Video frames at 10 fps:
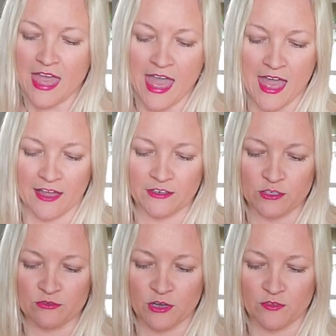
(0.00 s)
and
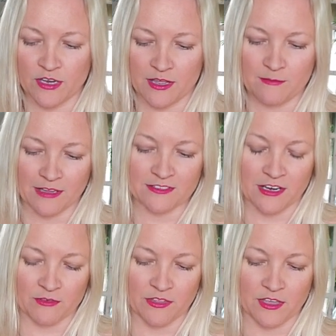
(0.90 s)
you know that I messed
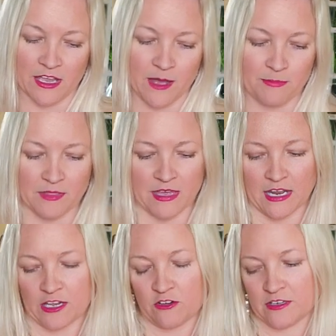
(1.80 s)
everything up and that
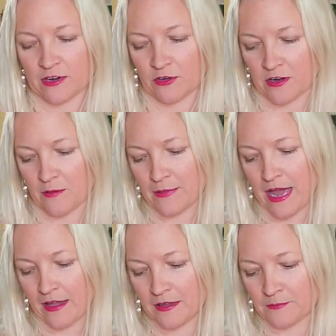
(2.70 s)
I could never come
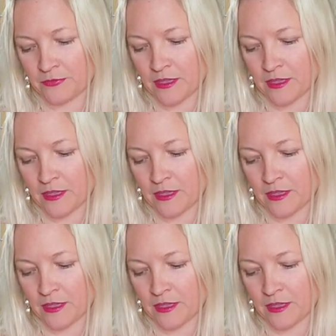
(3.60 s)
back.